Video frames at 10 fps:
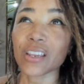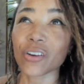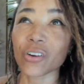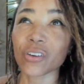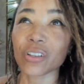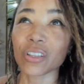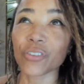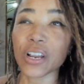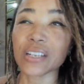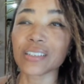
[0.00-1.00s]
your
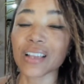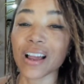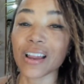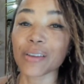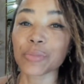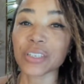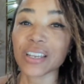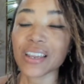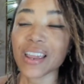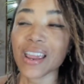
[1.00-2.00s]
liver enzymes,
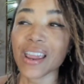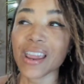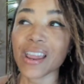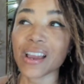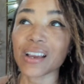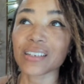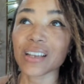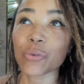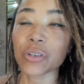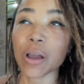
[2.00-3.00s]
and
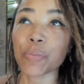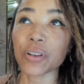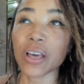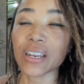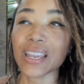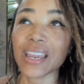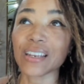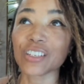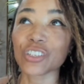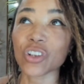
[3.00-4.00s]
I would not put a lot of
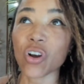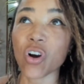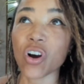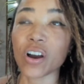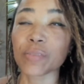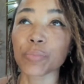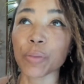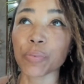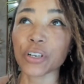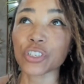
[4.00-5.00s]
cadence on
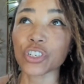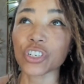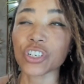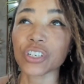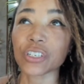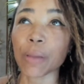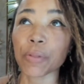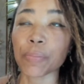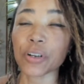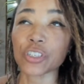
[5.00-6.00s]
blood pressure, not
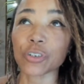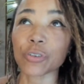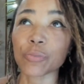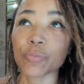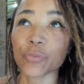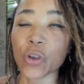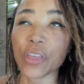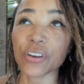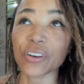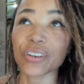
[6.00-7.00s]
blood pressure,
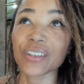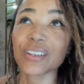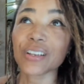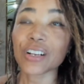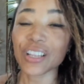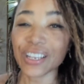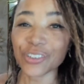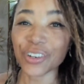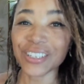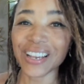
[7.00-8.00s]
rather
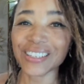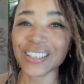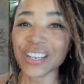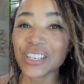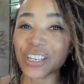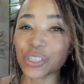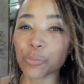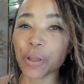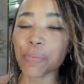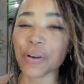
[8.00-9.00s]
cholesterol tests, test
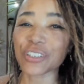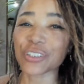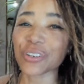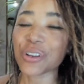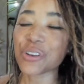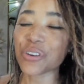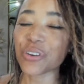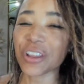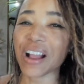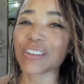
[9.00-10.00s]
your blood pressure,
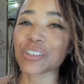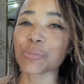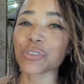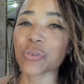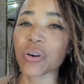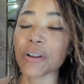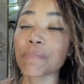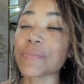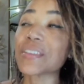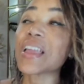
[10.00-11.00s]
know your calcium score,
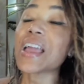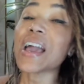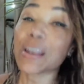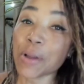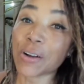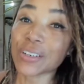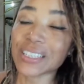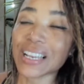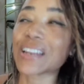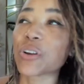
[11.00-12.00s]
and I'm out
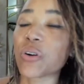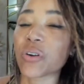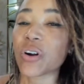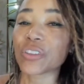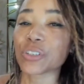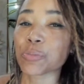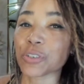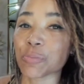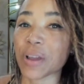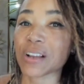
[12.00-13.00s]
because I gotta go call this
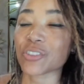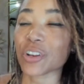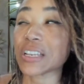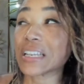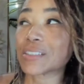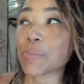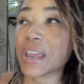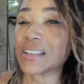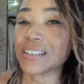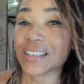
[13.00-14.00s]
person back so I can get some
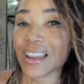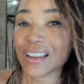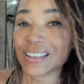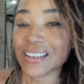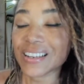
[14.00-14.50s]
hay today.